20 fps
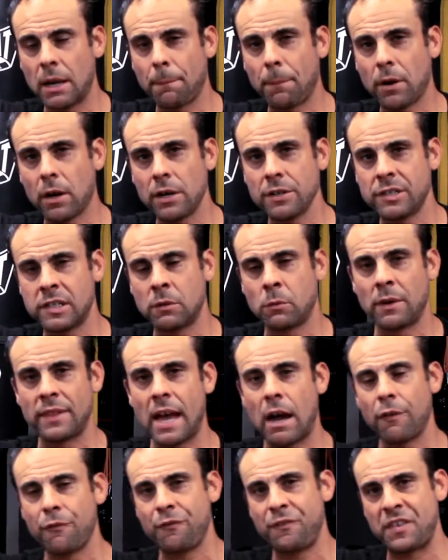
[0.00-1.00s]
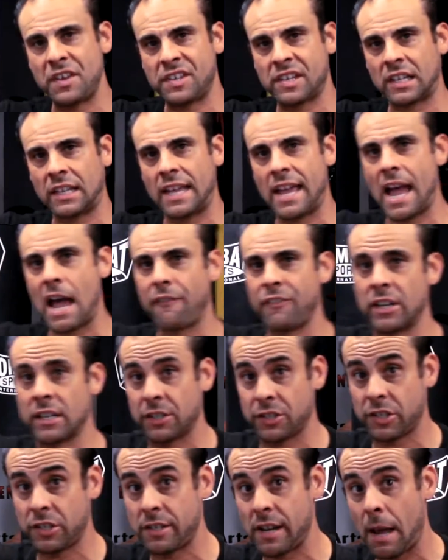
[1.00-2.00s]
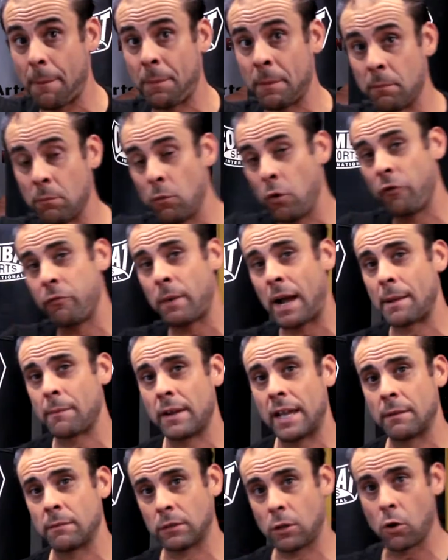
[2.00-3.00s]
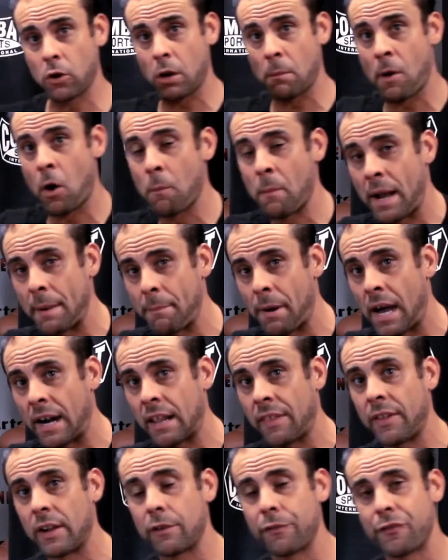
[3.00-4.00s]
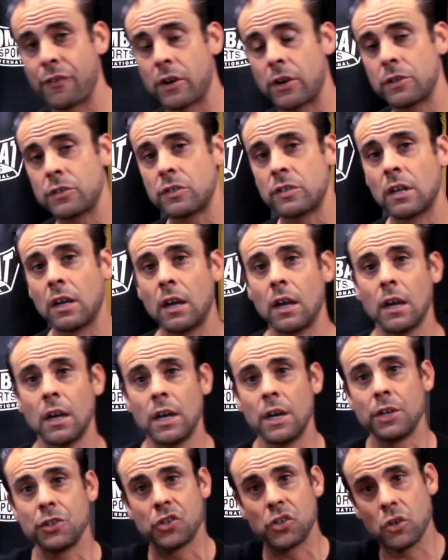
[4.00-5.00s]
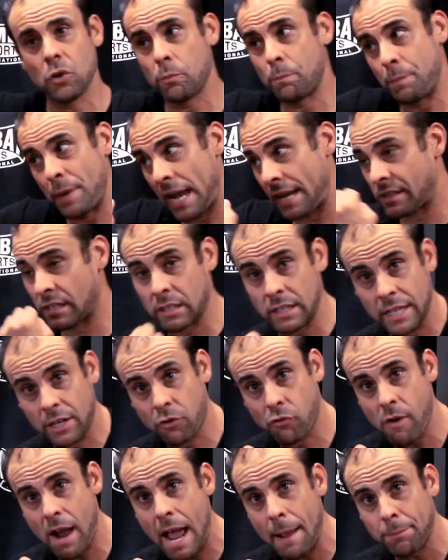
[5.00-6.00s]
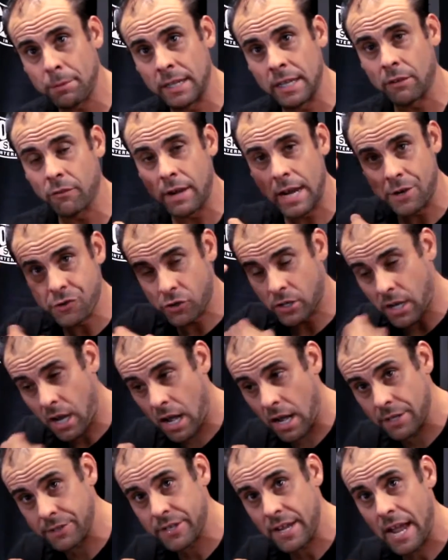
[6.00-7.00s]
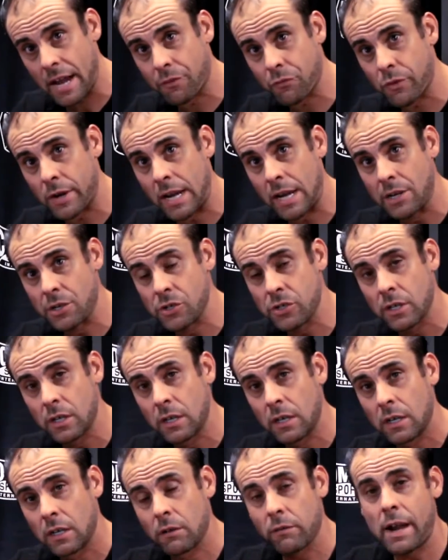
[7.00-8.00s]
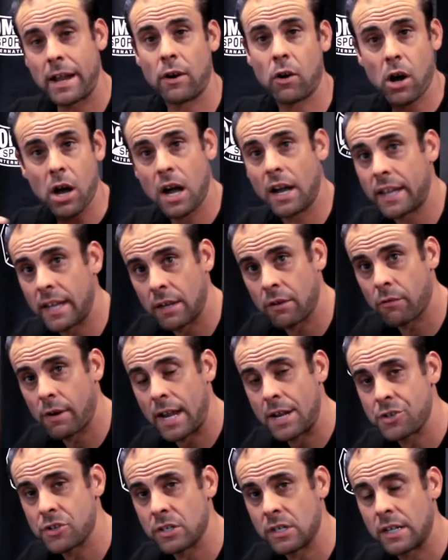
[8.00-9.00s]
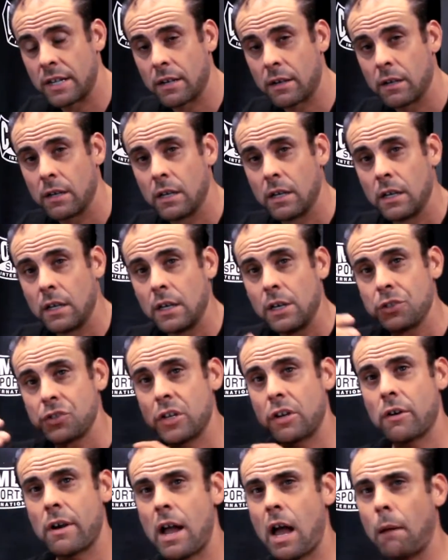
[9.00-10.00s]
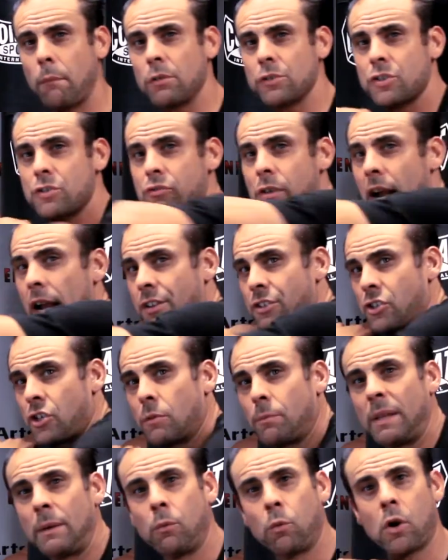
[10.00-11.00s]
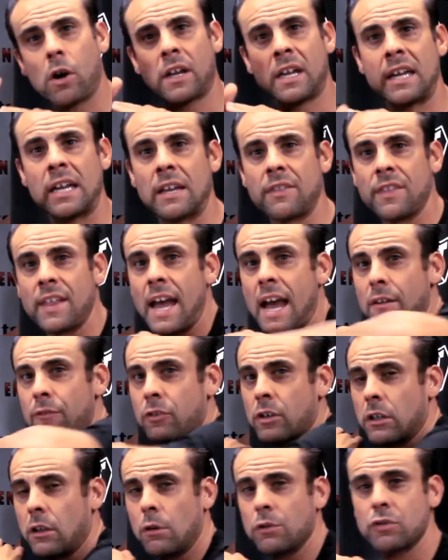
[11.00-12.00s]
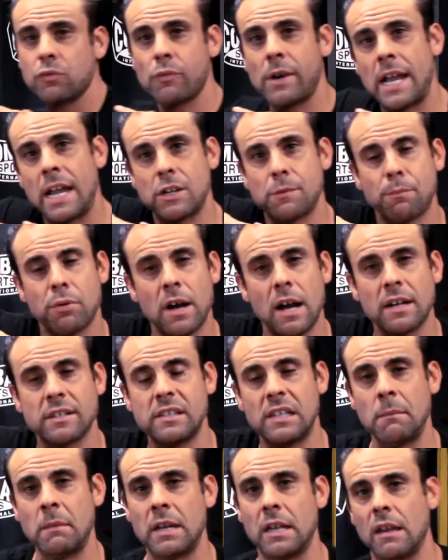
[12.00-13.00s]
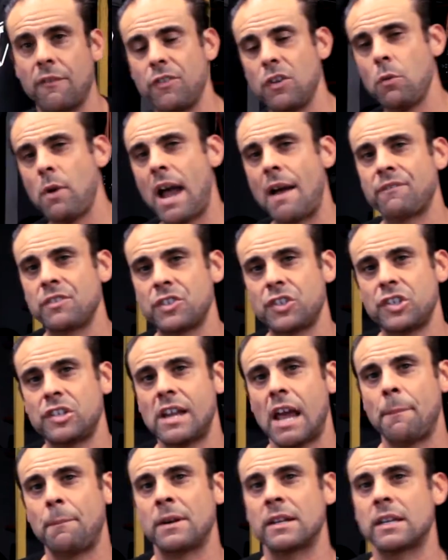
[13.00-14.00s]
a person without physically having to step and move and locomote my body there first, to basically grappling range or contact range, right, or hugging range in here. So your elbow strikes should be working in that close range proximity. If you have to step